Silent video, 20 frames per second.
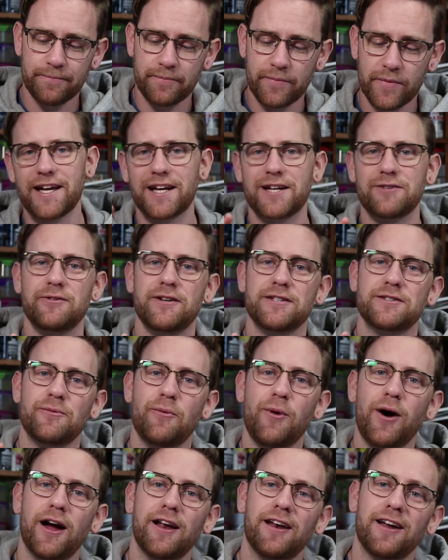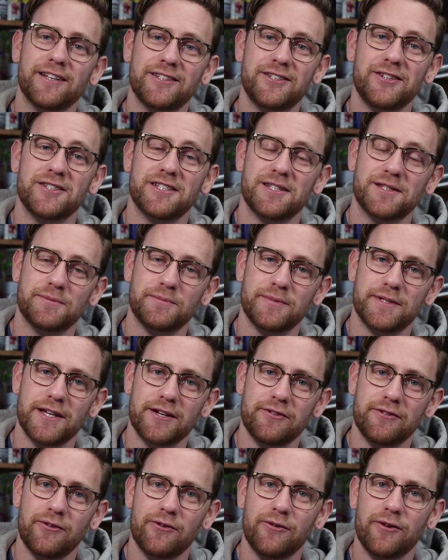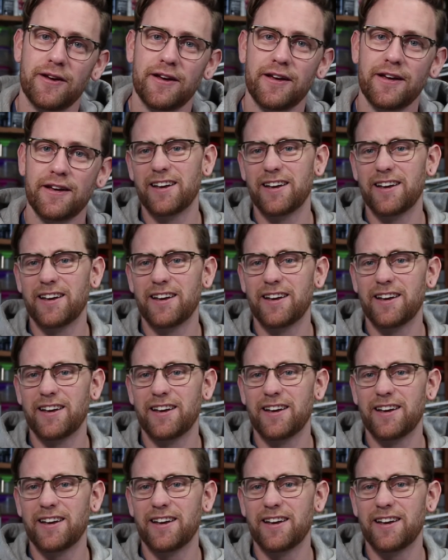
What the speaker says: Second reason why I like to use this material,